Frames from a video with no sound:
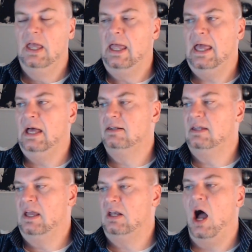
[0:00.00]
And
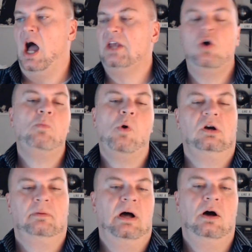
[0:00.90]
I know more
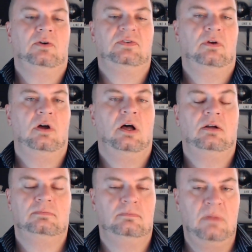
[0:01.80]
about
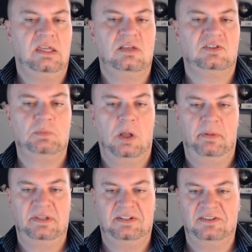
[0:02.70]
making small
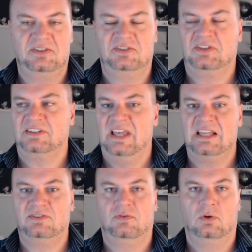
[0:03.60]
businesses
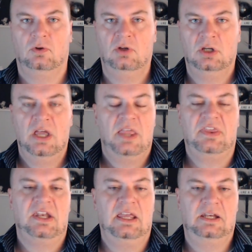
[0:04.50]
successful
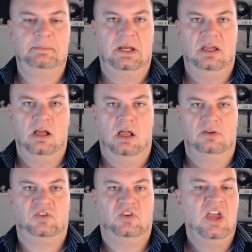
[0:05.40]
than anybody
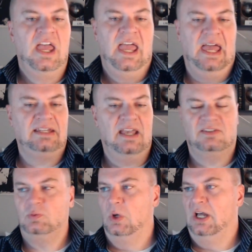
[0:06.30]
else. And
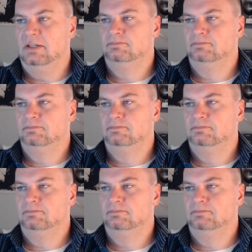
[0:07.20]
guess what?